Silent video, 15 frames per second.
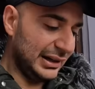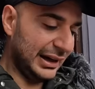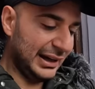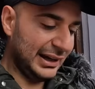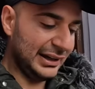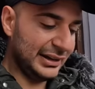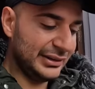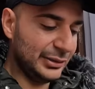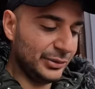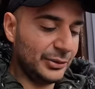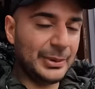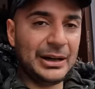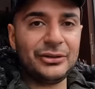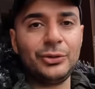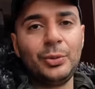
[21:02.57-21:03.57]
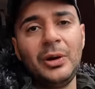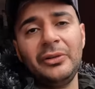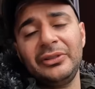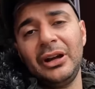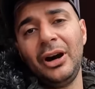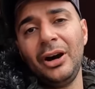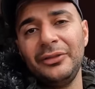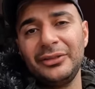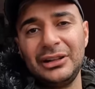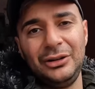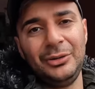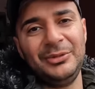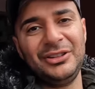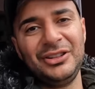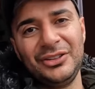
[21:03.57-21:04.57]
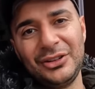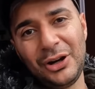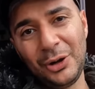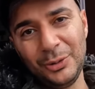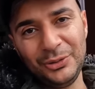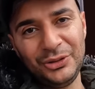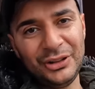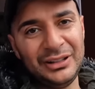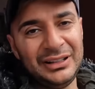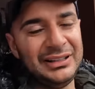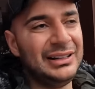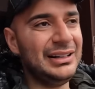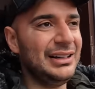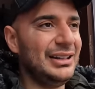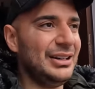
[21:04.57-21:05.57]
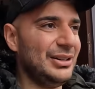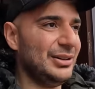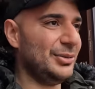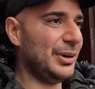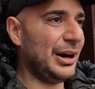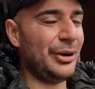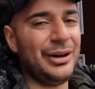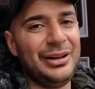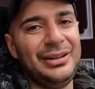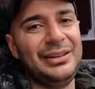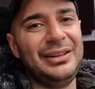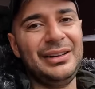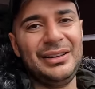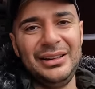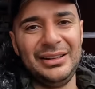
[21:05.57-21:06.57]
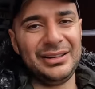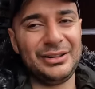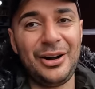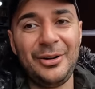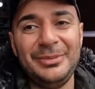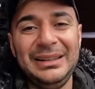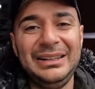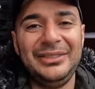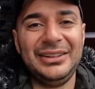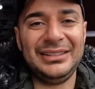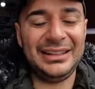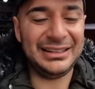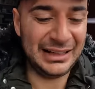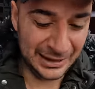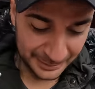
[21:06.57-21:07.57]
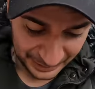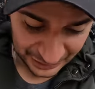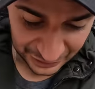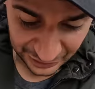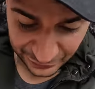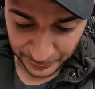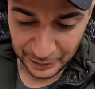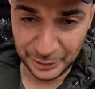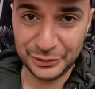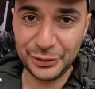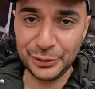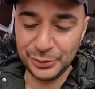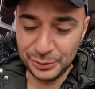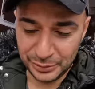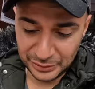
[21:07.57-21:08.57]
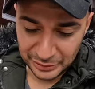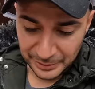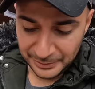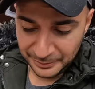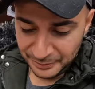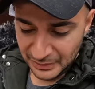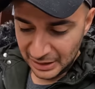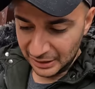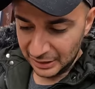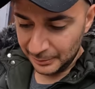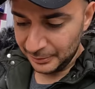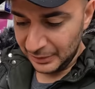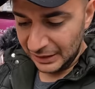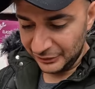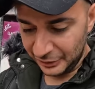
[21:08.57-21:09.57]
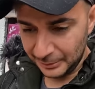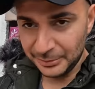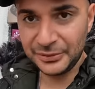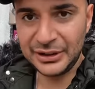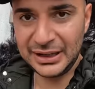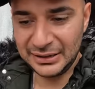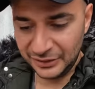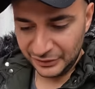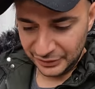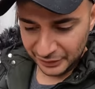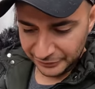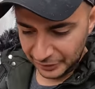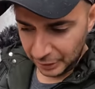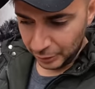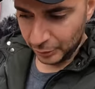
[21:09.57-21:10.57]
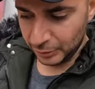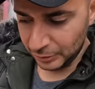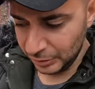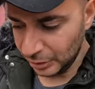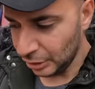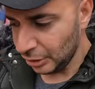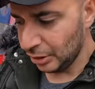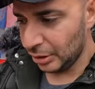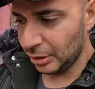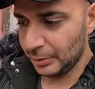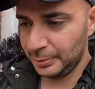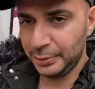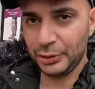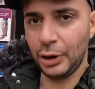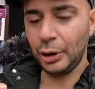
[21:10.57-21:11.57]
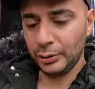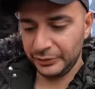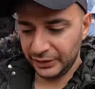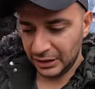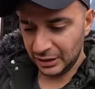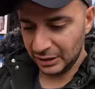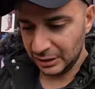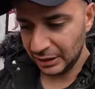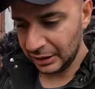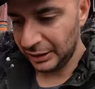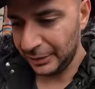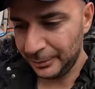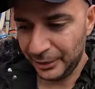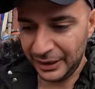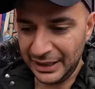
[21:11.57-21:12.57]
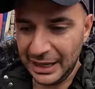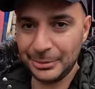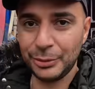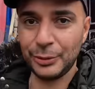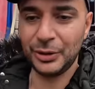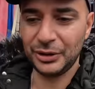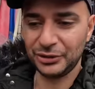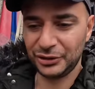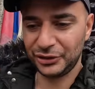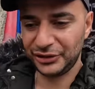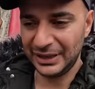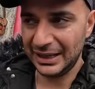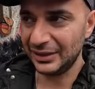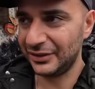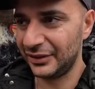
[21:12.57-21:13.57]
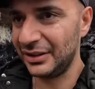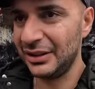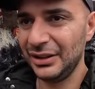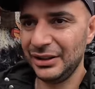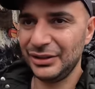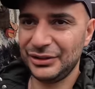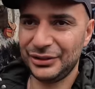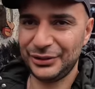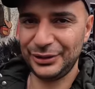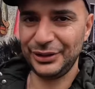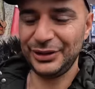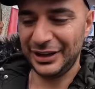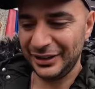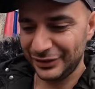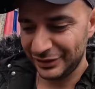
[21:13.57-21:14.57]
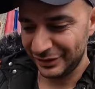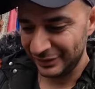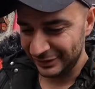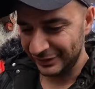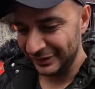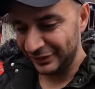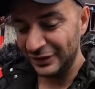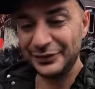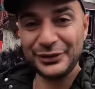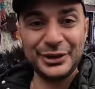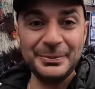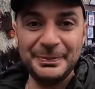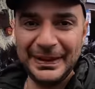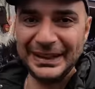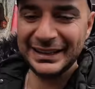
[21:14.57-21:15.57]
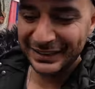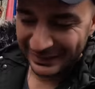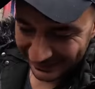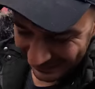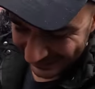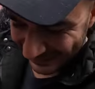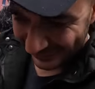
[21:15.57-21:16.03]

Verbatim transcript: And it was about 12 and a half kilometers the whole journey. Wow, can't believe I've done that. Right guys, what I'll do, as I'm saying this stuff, I'll put over my Apple Watch stats, just so you guys can see if you can beat it.